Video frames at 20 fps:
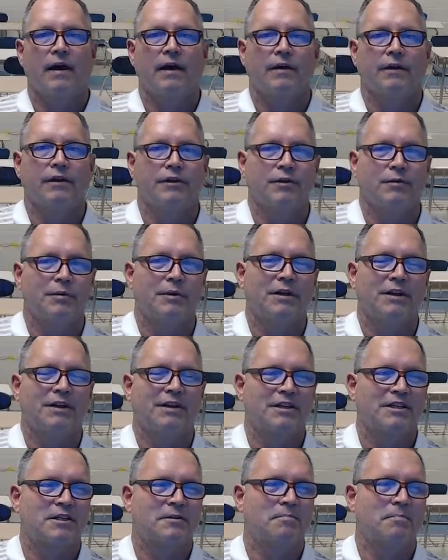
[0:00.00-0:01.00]
You would
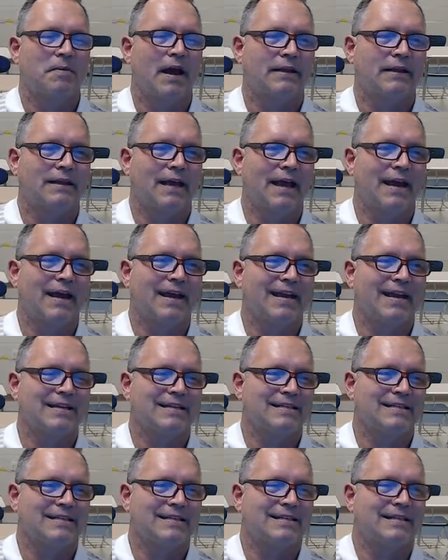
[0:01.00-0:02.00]
expect, I
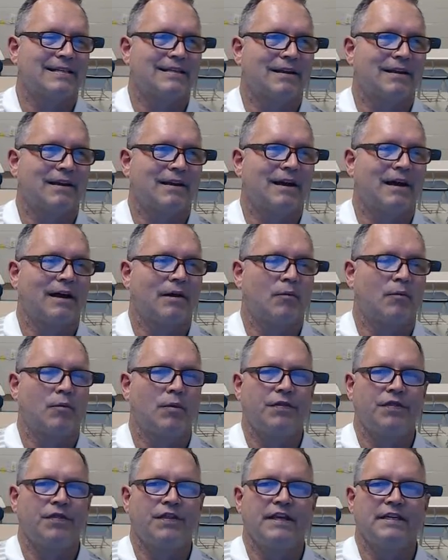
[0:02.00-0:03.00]
guess,
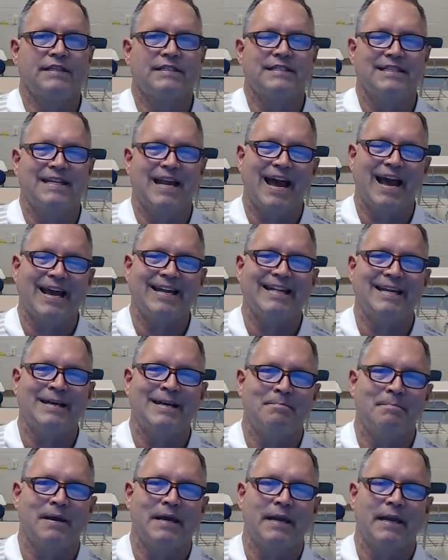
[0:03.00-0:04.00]
with these
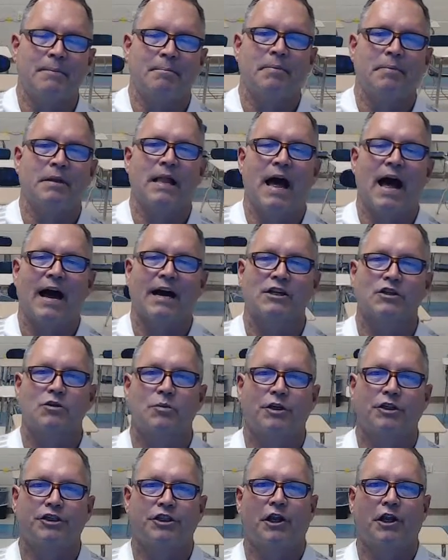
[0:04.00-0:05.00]
90-minute blocks,
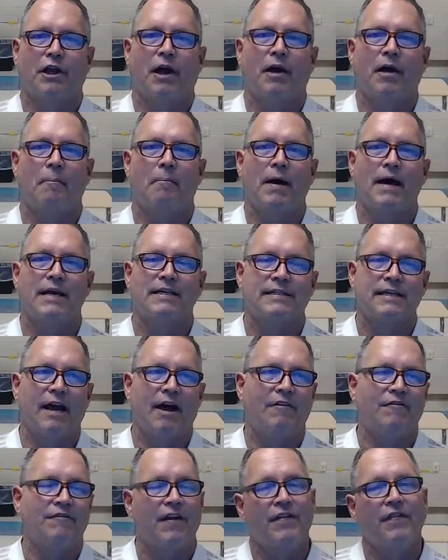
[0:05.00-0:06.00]
which
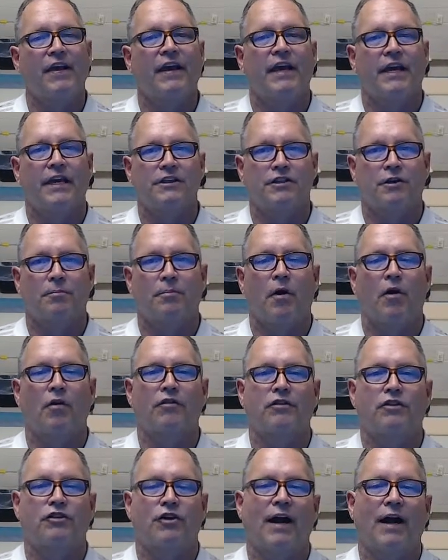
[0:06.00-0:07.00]
myself and the kids are
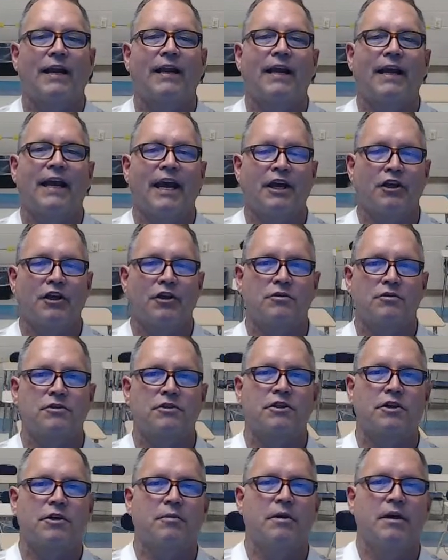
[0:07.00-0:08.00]
both trying to get used
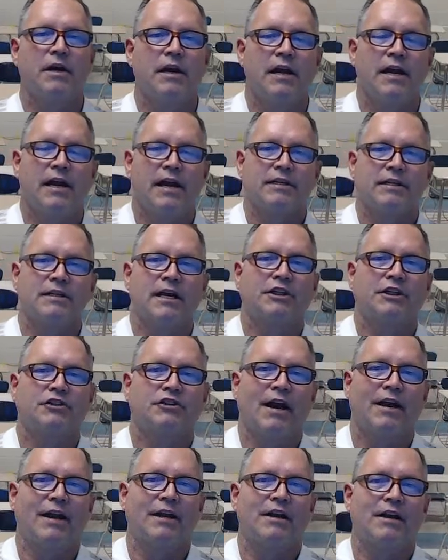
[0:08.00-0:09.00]
to, is I
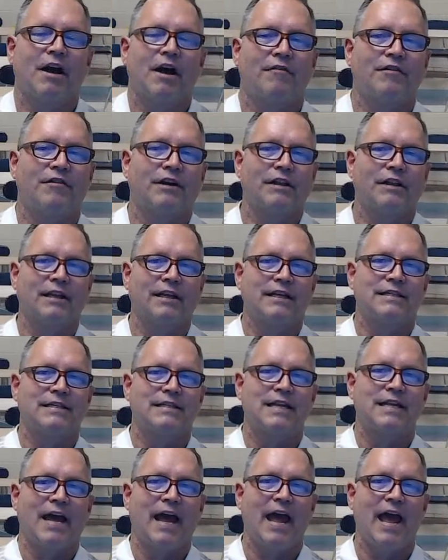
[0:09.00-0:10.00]
try to cover at
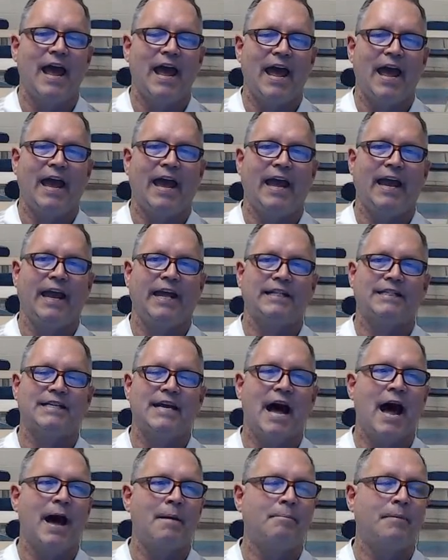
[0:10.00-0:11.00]
least a
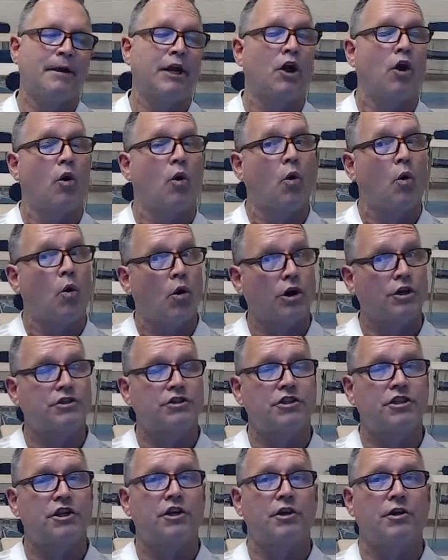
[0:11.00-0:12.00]
topic or
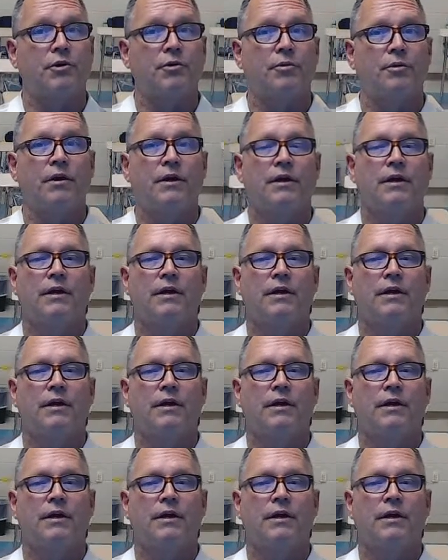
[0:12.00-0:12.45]
two.